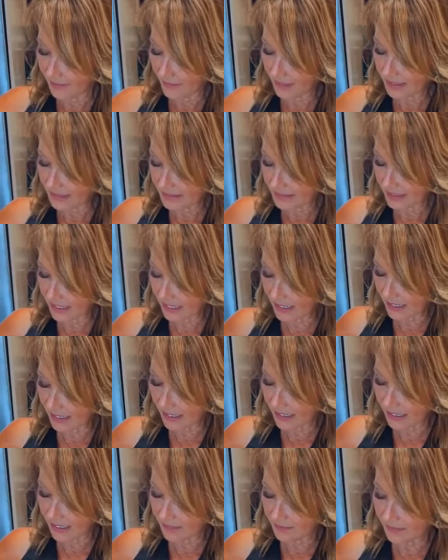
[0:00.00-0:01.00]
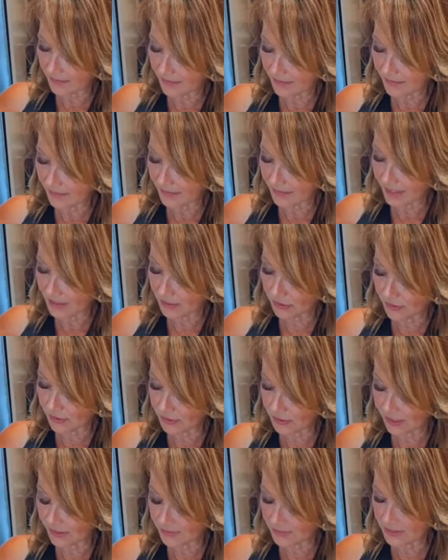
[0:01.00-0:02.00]
Give me a second. I
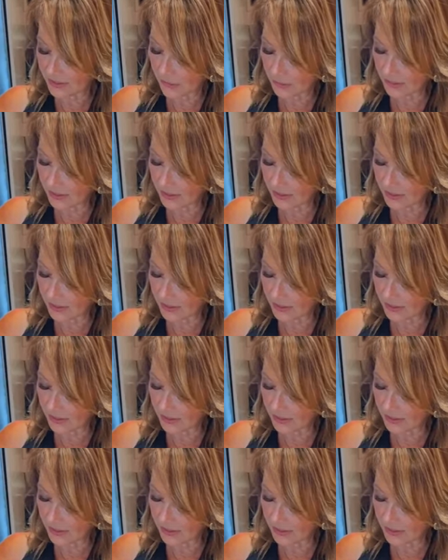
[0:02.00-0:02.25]
told you I'm